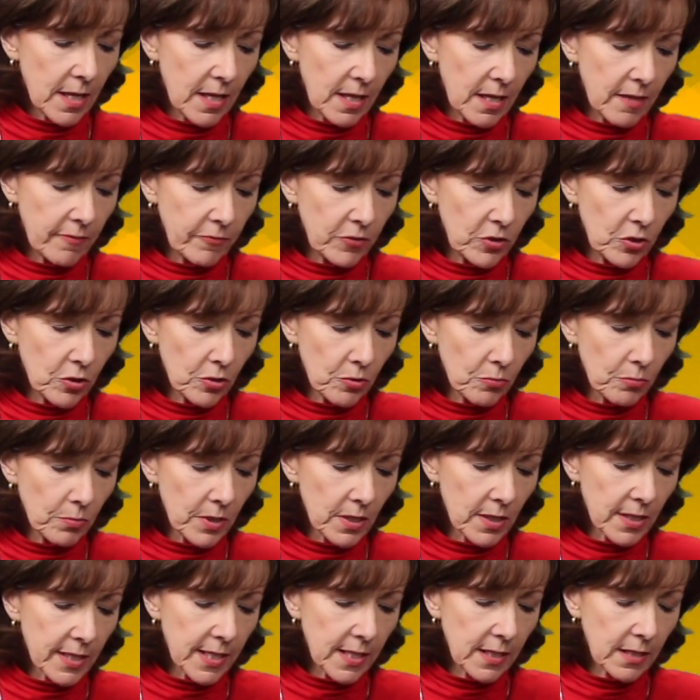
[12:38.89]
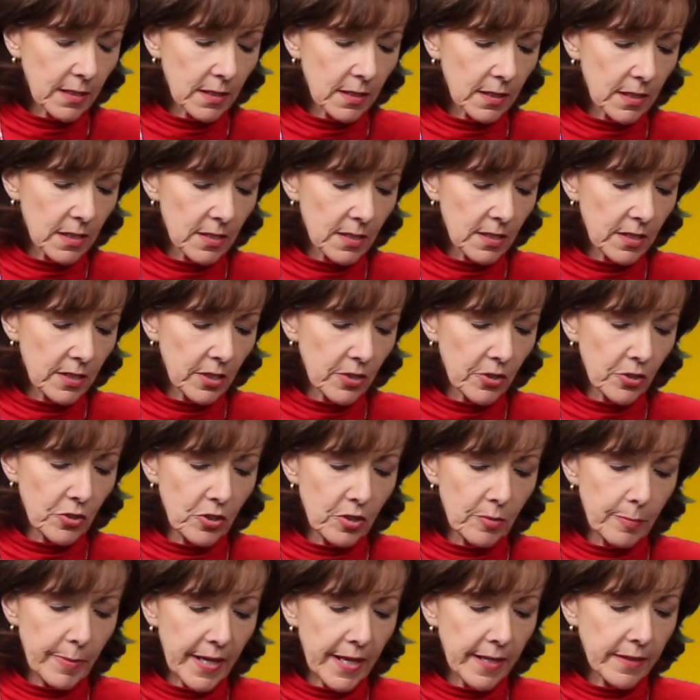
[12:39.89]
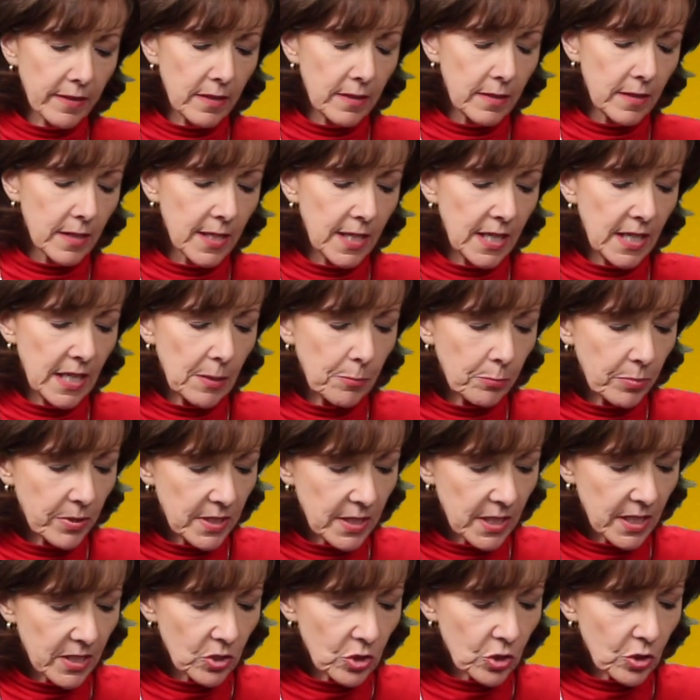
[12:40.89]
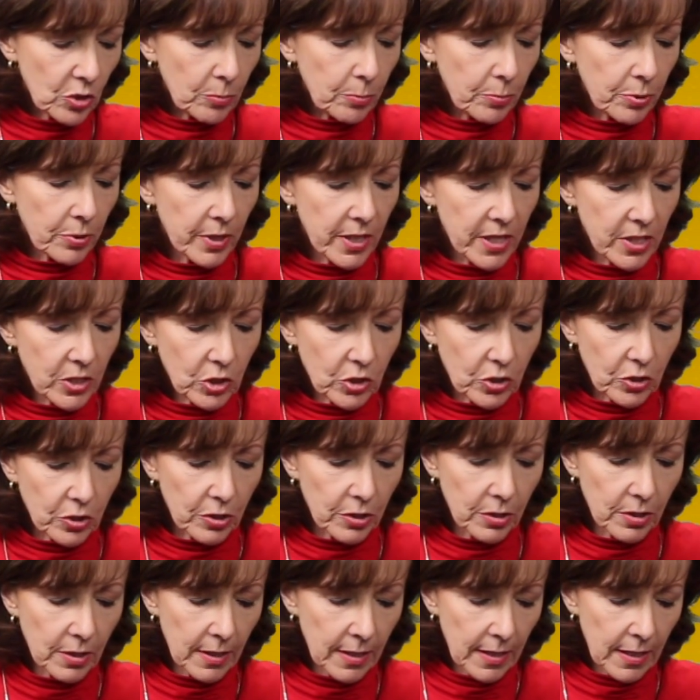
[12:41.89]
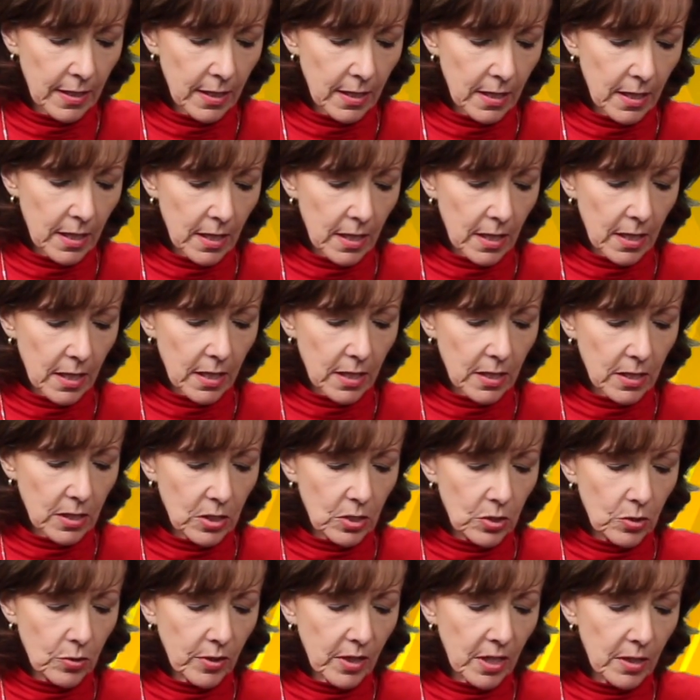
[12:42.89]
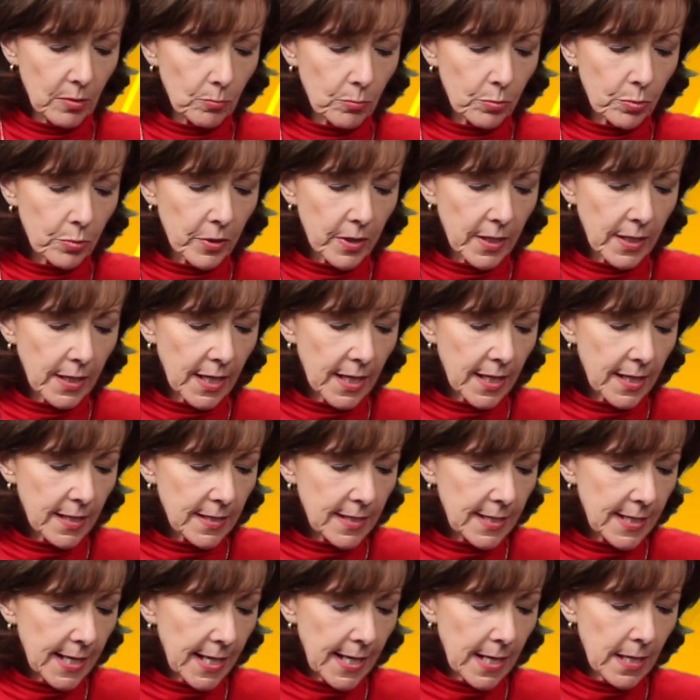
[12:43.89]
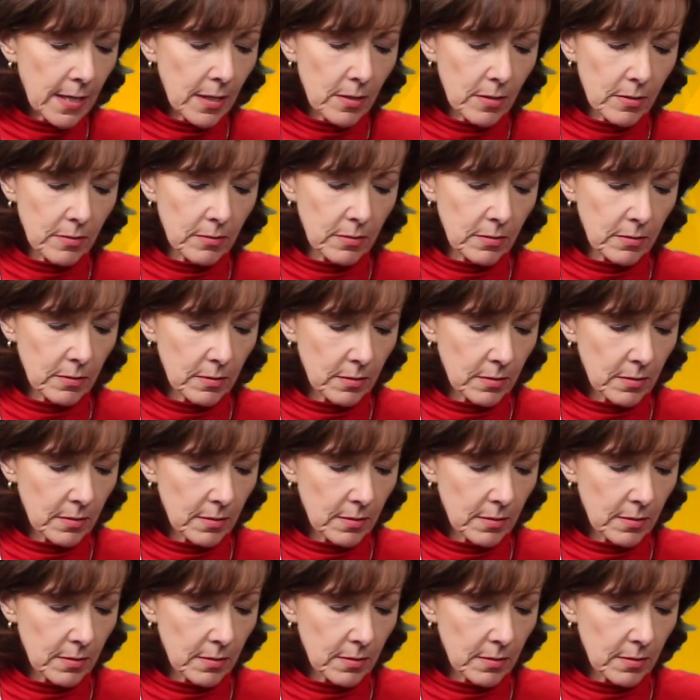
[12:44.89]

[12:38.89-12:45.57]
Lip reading: If you're really concerned about any potential pressure, you can bring it down